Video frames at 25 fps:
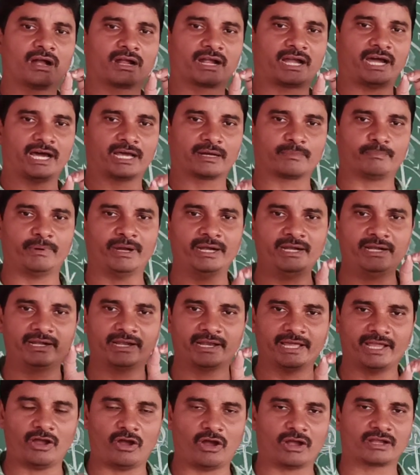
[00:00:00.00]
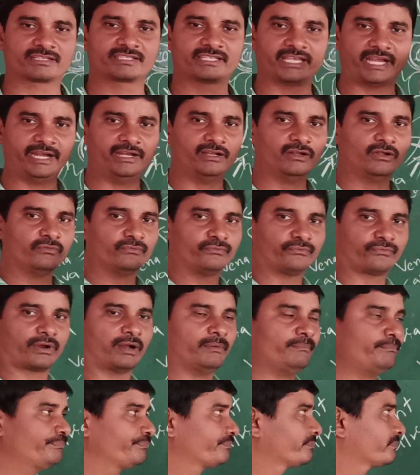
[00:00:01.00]
carbon dioxide
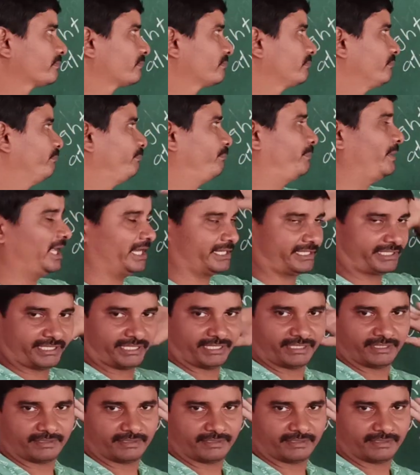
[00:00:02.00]
from blood.